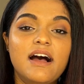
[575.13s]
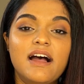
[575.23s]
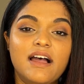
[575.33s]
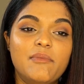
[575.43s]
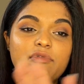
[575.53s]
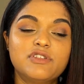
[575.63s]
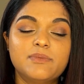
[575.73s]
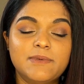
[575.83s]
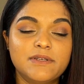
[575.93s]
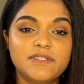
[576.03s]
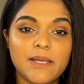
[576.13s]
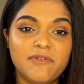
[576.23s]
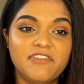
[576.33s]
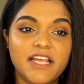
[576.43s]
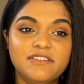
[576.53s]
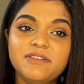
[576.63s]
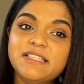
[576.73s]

Also post some of that to